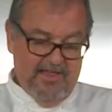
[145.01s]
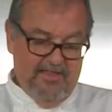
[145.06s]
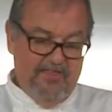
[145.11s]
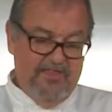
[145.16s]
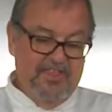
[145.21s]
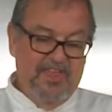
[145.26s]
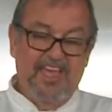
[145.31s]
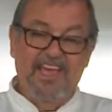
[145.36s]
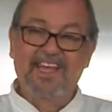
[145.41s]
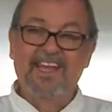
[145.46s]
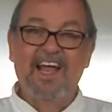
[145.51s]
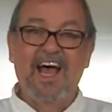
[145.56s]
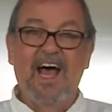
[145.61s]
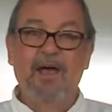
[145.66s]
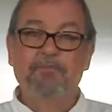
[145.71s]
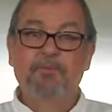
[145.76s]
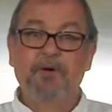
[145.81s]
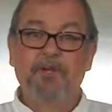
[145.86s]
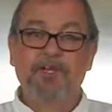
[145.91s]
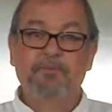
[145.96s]
Then
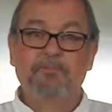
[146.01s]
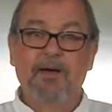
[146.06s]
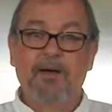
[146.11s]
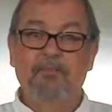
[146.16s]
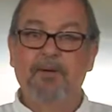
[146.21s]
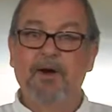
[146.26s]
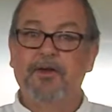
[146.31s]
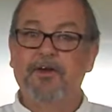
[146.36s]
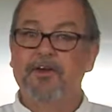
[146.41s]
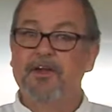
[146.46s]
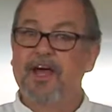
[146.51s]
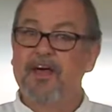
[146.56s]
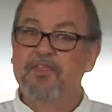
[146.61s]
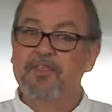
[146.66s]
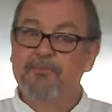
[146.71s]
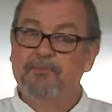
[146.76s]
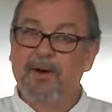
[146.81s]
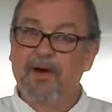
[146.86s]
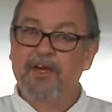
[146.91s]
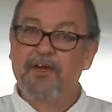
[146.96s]
I put in my butter. Now
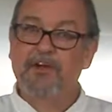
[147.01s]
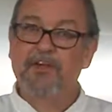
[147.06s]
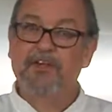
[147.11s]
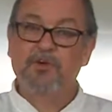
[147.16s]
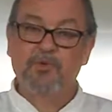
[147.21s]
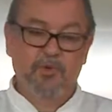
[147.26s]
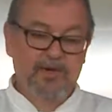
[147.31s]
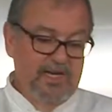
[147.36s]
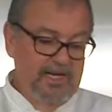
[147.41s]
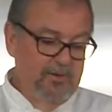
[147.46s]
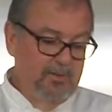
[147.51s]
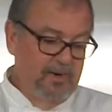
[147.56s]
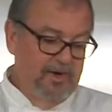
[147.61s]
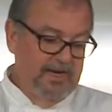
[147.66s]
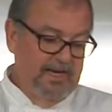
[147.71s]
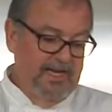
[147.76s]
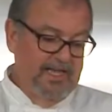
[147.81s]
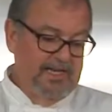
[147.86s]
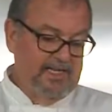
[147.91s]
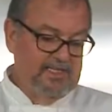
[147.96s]
the butter, you really
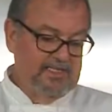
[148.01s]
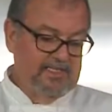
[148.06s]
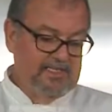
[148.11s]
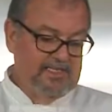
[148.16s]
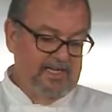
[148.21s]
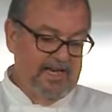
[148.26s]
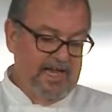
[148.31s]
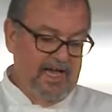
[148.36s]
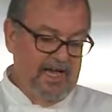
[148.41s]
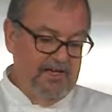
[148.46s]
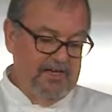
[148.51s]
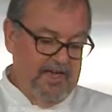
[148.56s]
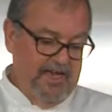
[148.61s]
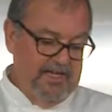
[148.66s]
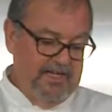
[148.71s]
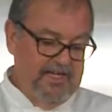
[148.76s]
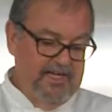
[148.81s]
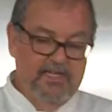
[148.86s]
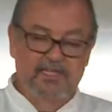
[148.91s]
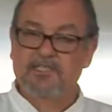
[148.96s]
want to let it sit out
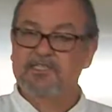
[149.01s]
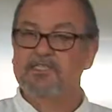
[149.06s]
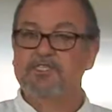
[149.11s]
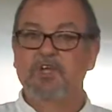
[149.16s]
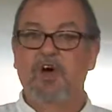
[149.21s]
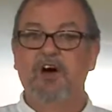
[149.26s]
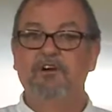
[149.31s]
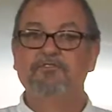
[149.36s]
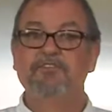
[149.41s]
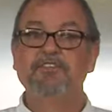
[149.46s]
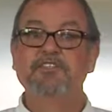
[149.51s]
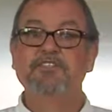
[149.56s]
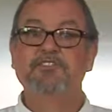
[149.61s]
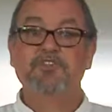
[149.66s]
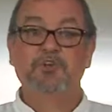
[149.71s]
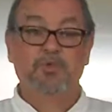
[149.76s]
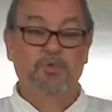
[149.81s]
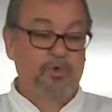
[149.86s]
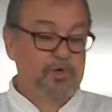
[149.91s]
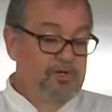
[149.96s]
and get softened
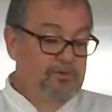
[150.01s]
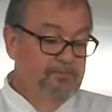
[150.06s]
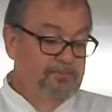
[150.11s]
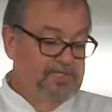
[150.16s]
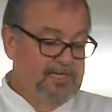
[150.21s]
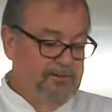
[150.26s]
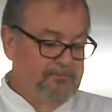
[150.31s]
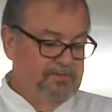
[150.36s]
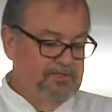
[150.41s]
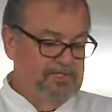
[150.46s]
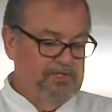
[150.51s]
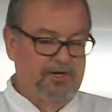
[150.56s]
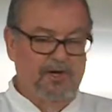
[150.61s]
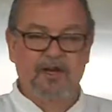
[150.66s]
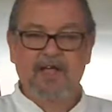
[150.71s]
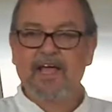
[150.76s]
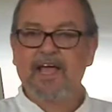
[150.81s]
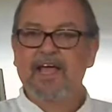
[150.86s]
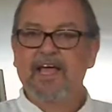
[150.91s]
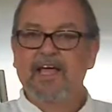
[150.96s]
to room temperature.
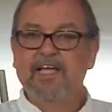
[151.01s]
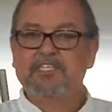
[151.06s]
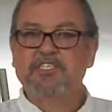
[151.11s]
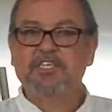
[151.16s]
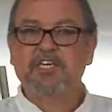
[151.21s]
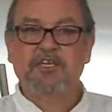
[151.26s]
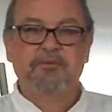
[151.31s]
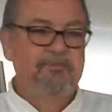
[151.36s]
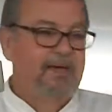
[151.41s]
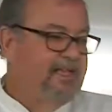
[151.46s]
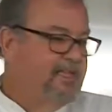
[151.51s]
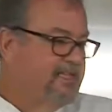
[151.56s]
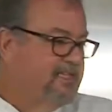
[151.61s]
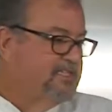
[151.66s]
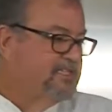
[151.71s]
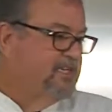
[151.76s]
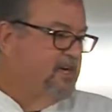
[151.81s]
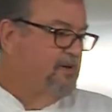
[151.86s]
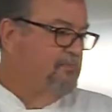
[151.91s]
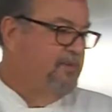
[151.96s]
It's going to make
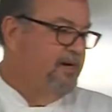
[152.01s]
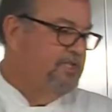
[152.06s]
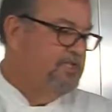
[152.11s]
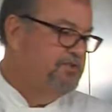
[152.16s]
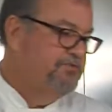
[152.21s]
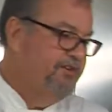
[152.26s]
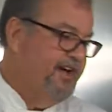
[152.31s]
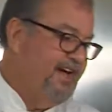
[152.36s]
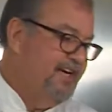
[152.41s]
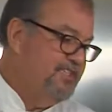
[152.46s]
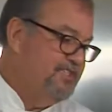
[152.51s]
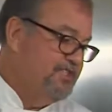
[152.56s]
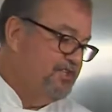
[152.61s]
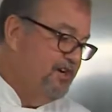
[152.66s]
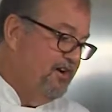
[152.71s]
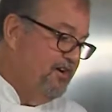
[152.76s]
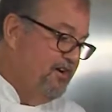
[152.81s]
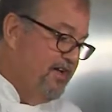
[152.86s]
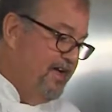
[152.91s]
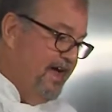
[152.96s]
this go much
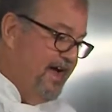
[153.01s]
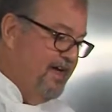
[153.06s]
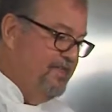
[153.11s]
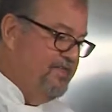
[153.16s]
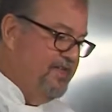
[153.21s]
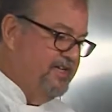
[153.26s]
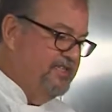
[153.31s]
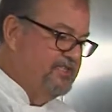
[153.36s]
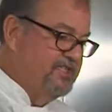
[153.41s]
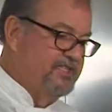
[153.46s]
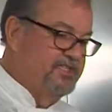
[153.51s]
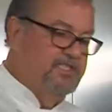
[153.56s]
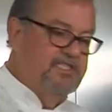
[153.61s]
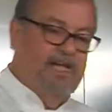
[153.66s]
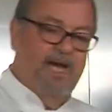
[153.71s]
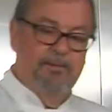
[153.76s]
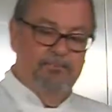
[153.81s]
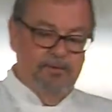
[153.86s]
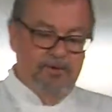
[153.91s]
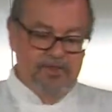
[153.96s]
faster, and then just
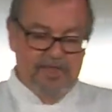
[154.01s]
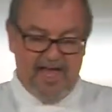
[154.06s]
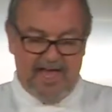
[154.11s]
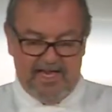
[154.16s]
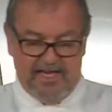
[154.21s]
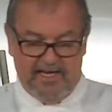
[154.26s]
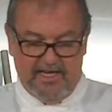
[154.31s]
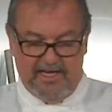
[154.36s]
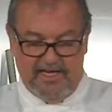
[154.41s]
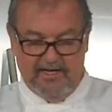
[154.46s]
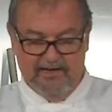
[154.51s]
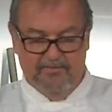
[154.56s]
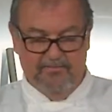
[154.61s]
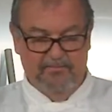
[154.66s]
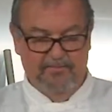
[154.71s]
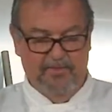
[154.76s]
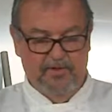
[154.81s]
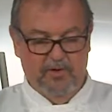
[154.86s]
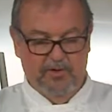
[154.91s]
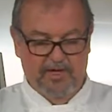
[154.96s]
tumble that in,
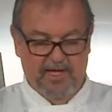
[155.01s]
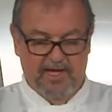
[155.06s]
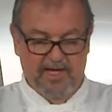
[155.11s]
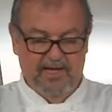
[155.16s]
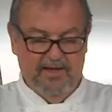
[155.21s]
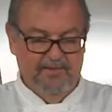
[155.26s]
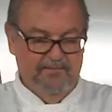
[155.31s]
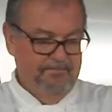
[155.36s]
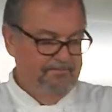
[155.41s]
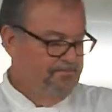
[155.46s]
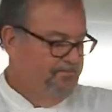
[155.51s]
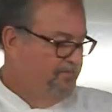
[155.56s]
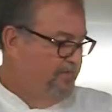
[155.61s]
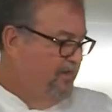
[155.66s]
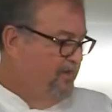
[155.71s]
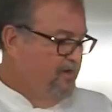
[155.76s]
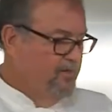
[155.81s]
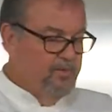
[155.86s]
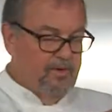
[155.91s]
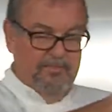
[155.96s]
okay?
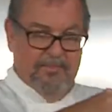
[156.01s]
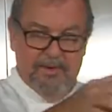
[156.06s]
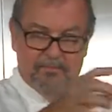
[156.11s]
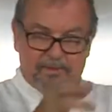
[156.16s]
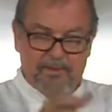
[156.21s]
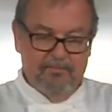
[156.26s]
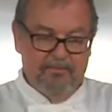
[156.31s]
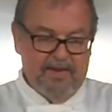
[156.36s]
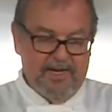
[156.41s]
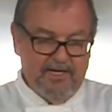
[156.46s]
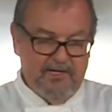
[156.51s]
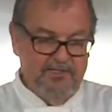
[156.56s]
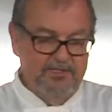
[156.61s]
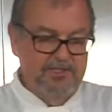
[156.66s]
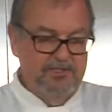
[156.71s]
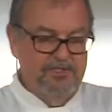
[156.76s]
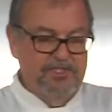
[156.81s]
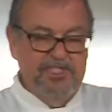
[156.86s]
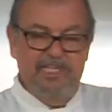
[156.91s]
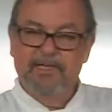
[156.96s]
Remember, bakers
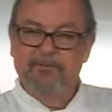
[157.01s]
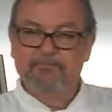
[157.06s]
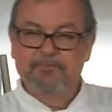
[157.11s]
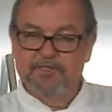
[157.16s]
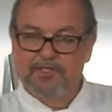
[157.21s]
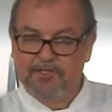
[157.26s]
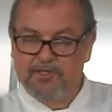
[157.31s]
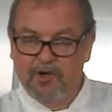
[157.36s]
are cheap, so